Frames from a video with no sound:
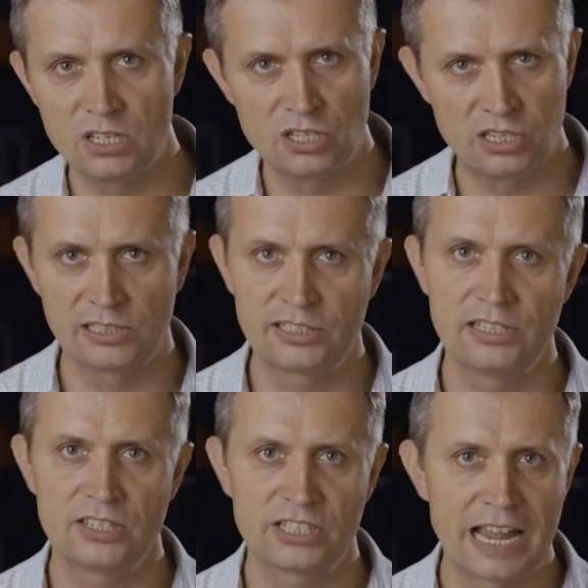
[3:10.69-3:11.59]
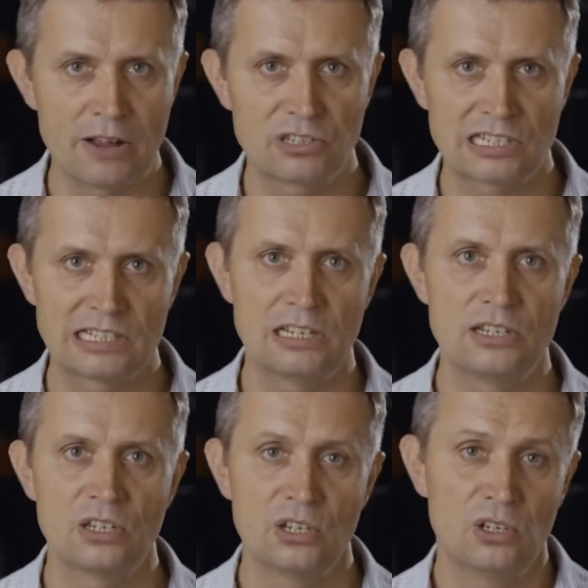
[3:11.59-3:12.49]
consultants,
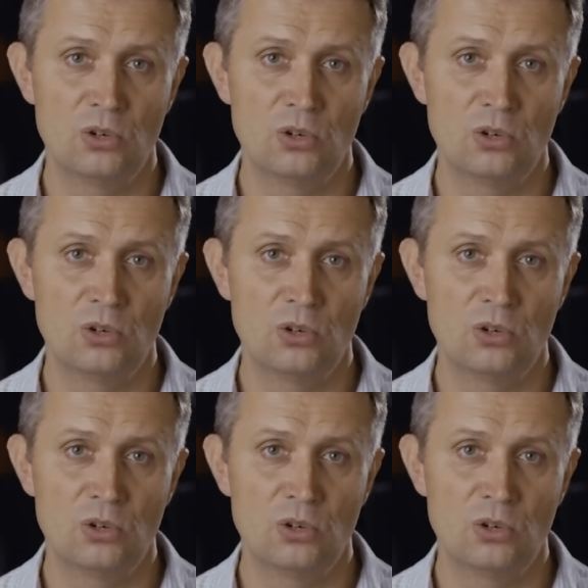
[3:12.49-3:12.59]
counselors,